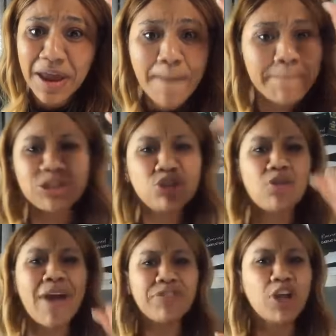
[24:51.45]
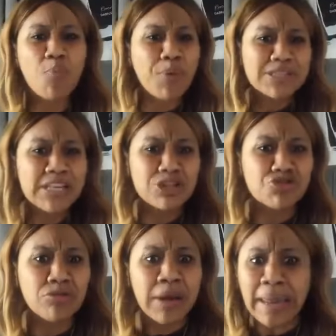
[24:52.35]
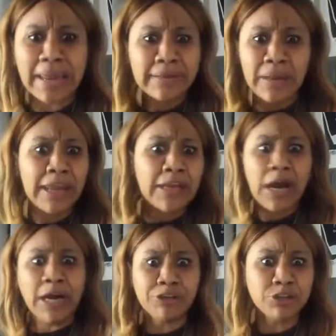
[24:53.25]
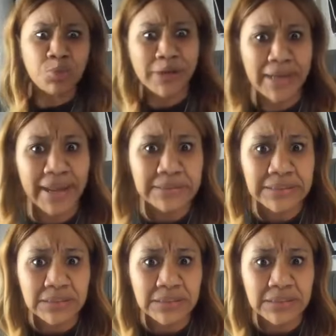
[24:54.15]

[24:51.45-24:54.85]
But you don't have to go presidential in 120 days.